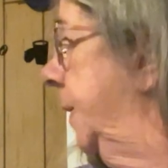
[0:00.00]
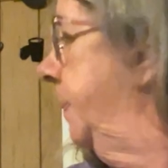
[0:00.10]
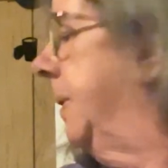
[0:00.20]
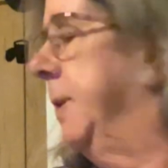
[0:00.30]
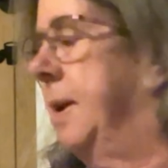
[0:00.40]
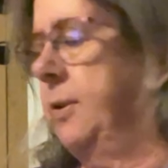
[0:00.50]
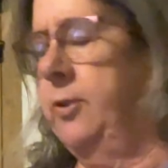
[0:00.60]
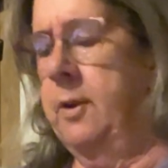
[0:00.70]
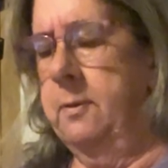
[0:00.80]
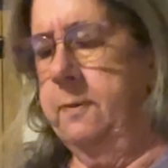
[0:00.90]
up on that
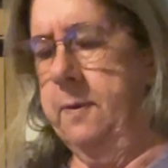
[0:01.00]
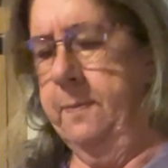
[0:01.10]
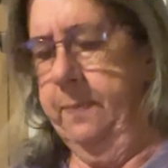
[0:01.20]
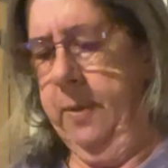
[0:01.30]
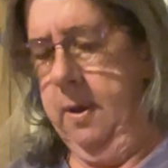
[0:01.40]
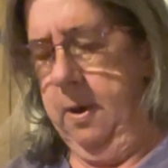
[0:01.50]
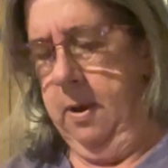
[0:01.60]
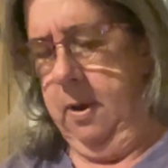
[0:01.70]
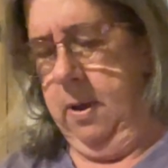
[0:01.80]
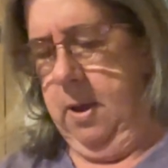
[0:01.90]
shelf.
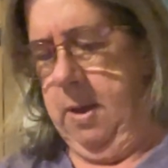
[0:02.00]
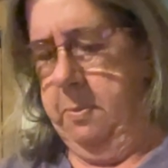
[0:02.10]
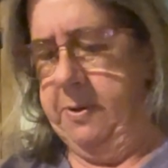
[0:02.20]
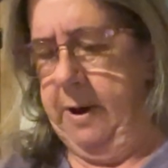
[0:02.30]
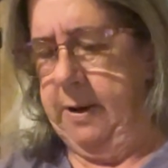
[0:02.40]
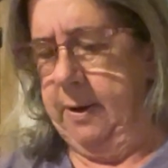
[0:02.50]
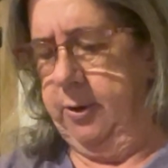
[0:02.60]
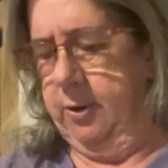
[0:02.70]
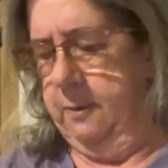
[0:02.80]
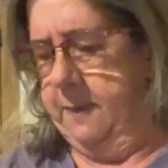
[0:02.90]
I'm gonna take that
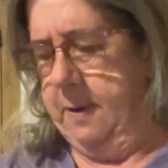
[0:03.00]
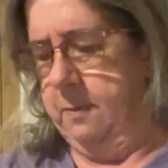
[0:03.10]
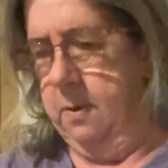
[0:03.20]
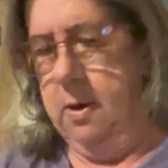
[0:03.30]
shelf out.